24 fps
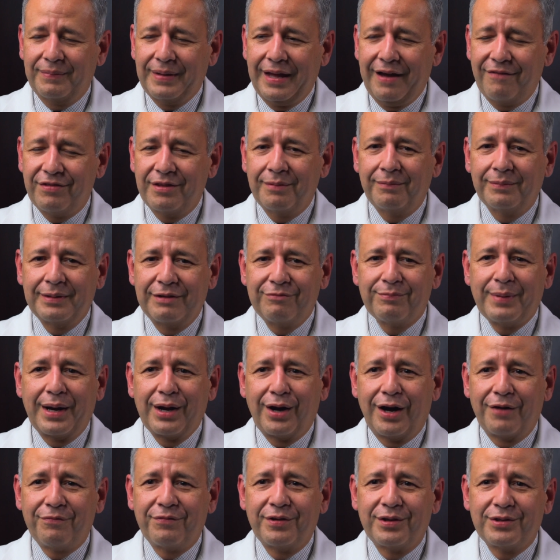have them leave my
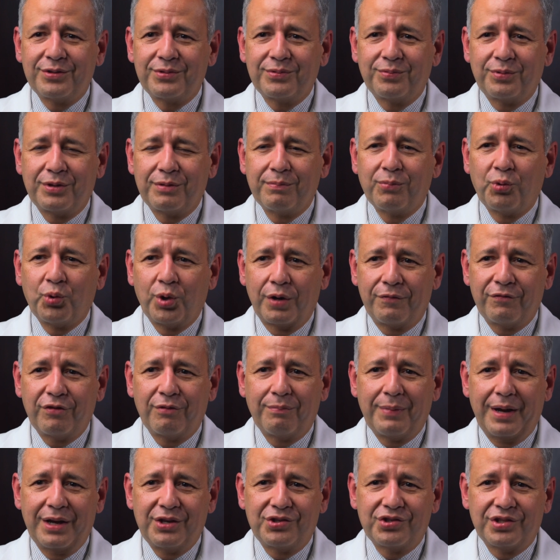office with more
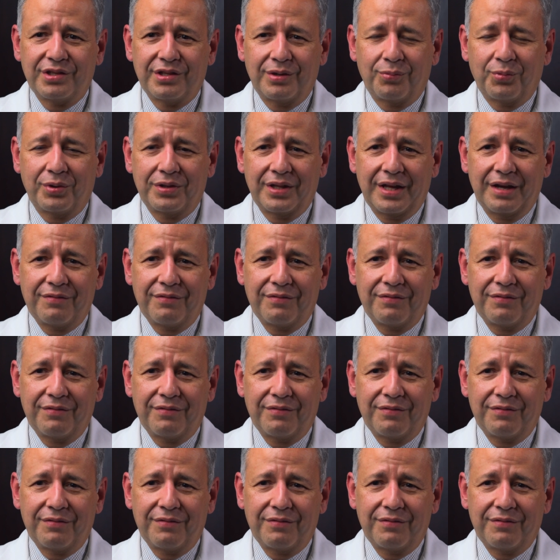information than when